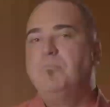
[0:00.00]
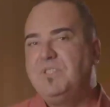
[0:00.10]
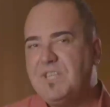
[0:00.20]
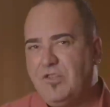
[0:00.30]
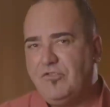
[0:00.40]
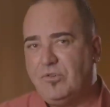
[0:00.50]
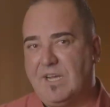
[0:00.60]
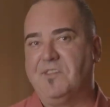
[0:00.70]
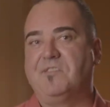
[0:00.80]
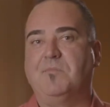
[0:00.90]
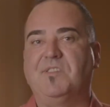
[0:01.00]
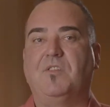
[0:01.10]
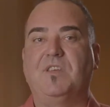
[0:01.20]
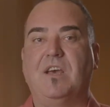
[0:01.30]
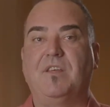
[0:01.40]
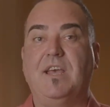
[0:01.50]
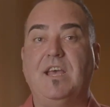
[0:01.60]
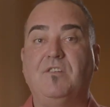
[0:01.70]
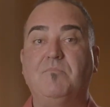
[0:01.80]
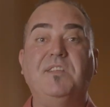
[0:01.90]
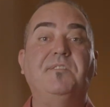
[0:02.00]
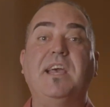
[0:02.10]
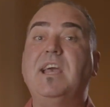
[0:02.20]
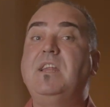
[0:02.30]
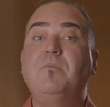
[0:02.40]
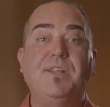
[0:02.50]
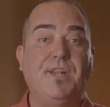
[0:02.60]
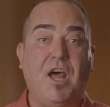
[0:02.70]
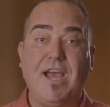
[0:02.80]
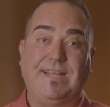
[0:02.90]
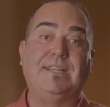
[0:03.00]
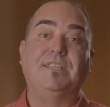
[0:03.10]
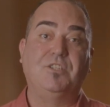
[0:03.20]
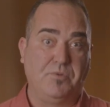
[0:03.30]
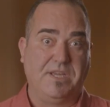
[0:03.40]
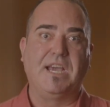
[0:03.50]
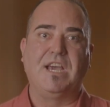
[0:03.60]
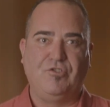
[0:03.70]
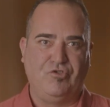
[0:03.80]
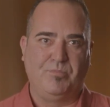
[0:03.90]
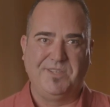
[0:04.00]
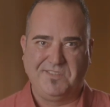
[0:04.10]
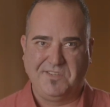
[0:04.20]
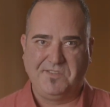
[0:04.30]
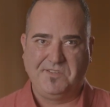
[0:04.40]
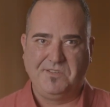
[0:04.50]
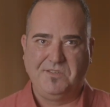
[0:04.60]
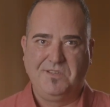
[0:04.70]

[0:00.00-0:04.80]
Potential customers, on the other hand, means anyone likely to engage your business.